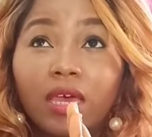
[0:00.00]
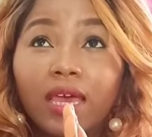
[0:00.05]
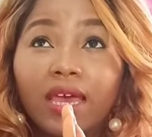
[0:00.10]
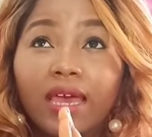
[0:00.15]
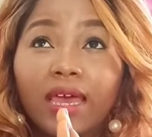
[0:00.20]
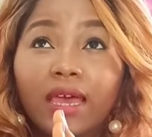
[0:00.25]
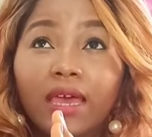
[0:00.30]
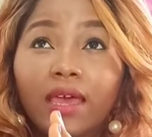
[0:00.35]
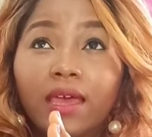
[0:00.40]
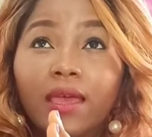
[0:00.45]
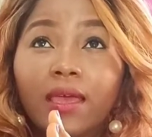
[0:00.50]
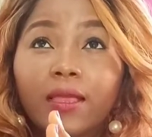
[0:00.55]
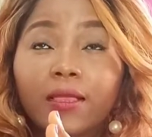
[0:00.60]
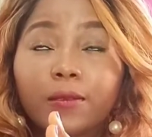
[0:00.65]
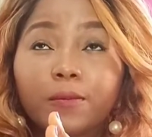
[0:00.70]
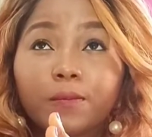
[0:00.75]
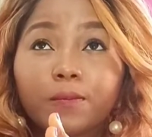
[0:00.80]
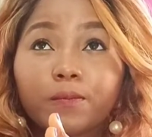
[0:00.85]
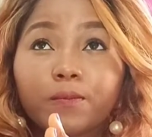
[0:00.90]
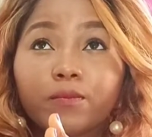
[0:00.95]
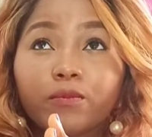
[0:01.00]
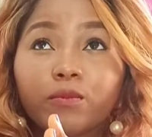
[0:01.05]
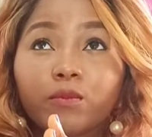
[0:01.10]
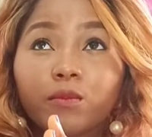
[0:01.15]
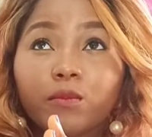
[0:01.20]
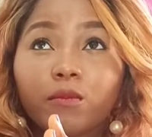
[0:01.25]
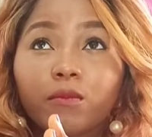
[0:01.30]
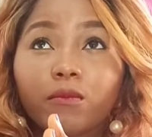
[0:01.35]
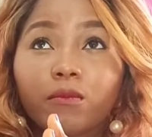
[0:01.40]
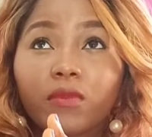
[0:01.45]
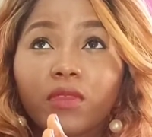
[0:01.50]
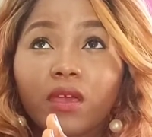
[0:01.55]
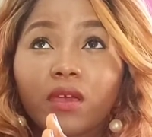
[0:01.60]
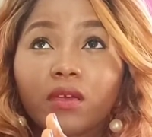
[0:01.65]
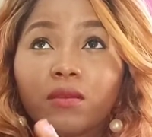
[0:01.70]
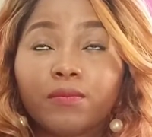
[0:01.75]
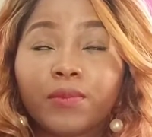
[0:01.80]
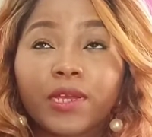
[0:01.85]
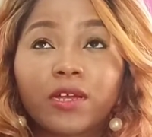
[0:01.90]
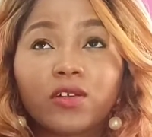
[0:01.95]
And
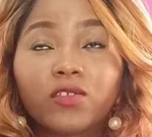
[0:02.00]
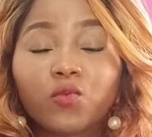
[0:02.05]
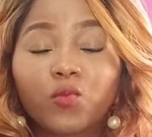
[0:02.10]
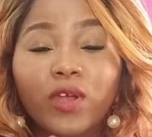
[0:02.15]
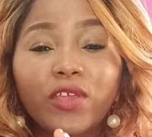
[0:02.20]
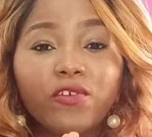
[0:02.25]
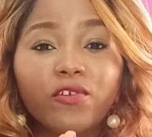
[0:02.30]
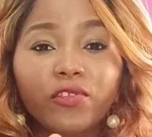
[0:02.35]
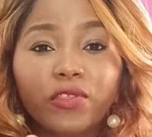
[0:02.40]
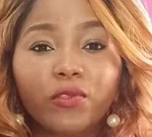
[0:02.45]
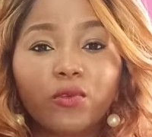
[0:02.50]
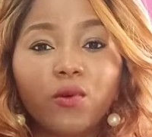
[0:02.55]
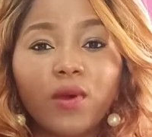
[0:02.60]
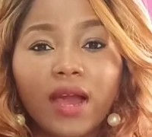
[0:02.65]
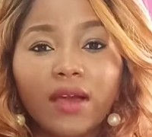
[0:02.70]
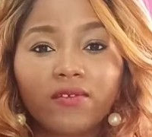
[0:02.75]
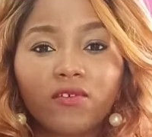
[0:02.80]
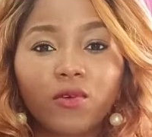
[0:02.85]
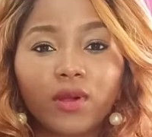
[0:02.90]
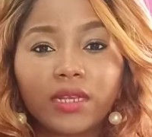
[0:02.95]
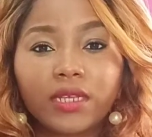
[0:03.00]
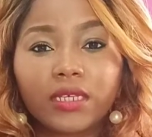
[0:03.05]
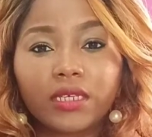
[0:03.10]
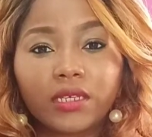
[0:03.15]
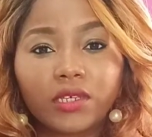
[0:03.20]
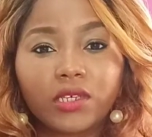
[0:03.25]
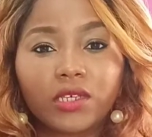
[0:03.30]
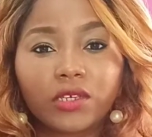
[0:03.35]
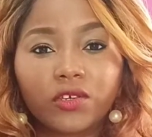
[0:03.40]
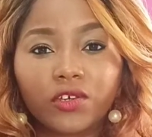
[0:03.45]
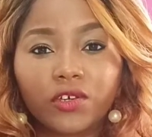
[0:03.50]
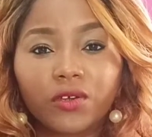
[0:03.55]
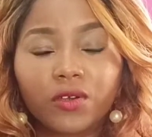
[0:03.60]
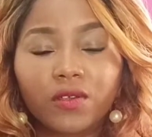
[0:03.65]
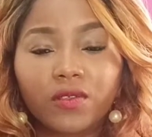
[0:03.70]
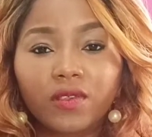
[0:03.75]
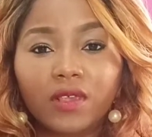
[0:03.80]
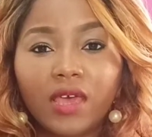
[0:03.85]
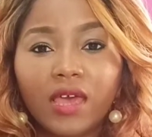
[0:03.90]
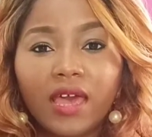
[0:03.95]
because when you do have quality
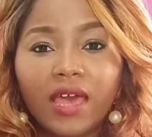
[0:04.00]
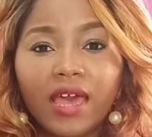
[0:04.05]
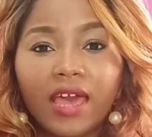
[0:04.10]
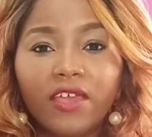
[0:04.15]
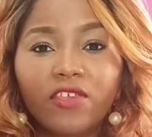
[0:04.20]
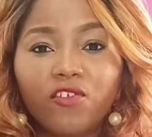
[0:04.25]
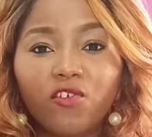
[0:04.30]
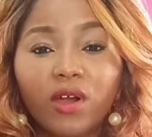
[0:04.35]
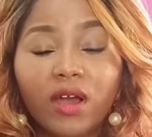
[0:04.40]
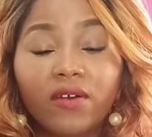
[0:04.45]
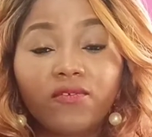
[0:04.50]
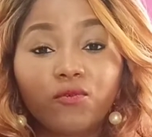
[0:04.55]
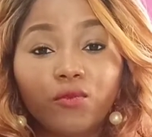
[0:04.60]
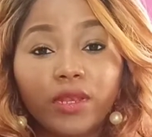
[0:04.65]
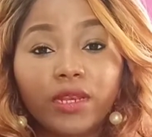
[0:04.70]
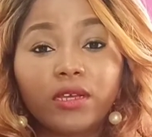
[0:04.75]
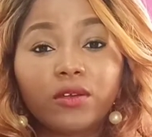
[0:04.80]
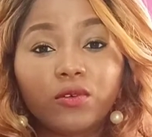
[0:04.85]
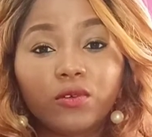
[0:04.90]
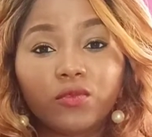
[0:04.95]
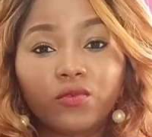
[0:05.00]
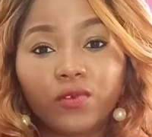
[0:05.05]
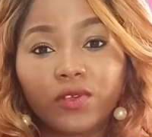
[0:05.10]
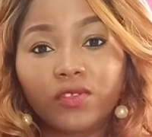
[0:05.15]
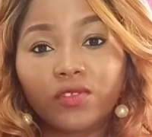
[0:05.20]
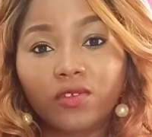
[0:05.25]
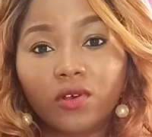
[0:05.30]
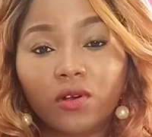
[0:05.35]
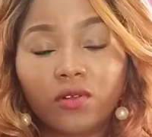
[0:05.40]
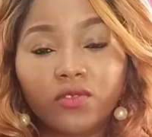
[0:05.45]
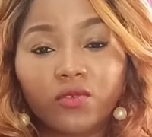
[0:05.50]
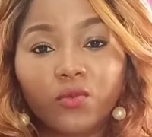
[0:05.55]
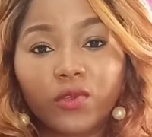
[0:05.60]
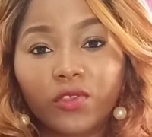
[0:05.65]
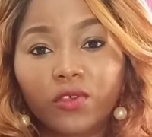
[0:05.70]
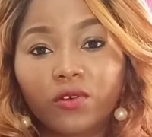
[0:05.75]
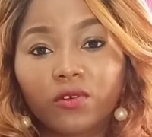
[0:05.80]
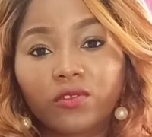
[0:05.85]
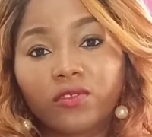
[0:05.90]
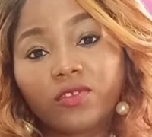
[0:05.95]
teachers and you have really good results
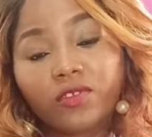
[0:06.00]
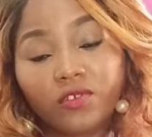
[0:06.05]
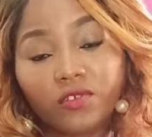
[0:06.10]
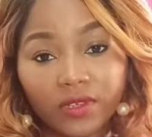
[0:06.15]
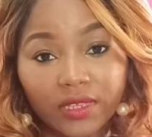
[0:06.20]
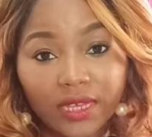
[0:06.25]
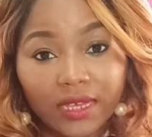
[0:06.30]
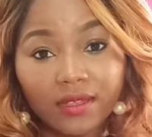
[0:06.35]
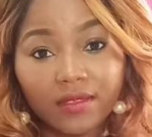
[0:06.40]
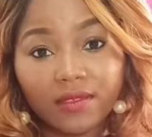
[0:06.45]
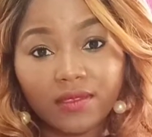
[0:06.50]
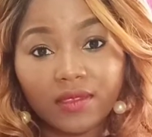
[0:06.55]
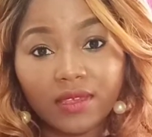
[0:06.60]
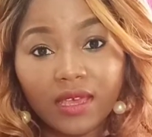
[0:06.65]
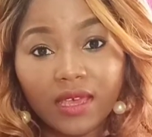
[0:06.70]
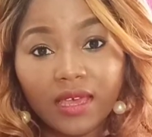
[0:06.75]
with your students,